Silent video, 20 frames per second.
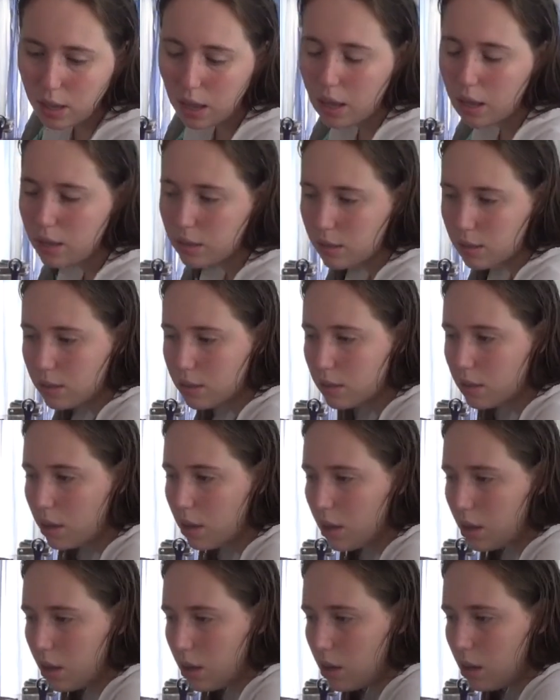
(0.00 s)
And,
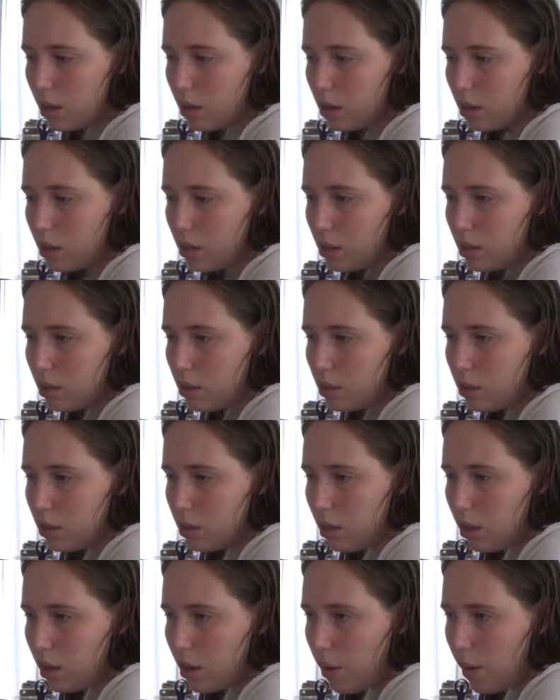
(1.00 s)

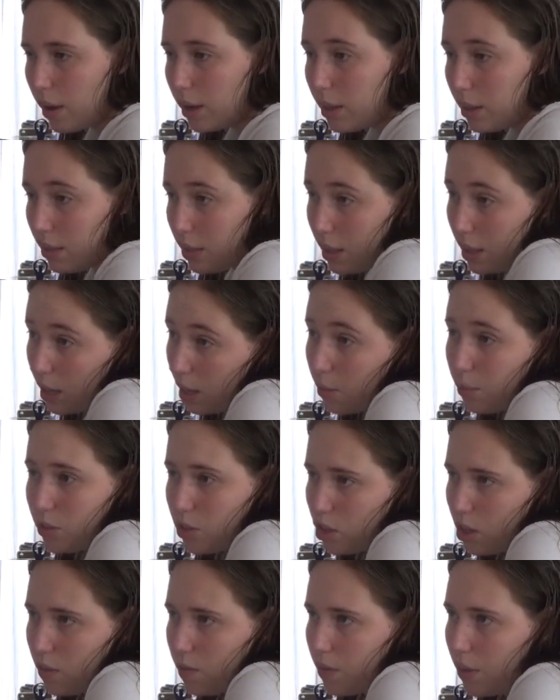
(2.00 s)
you know, I didn't think
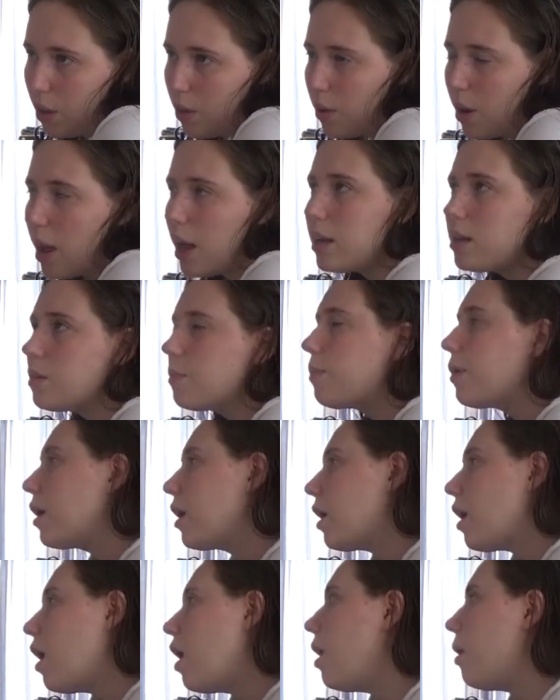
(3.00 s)
Imogen and Fiona had to
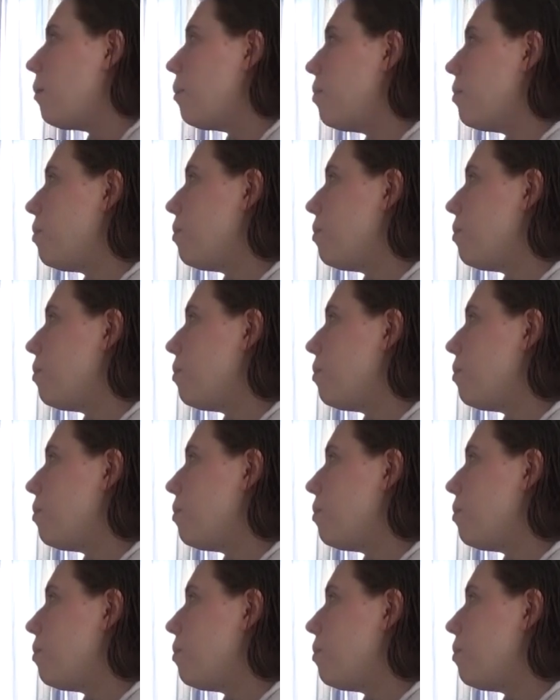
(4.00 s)
break up,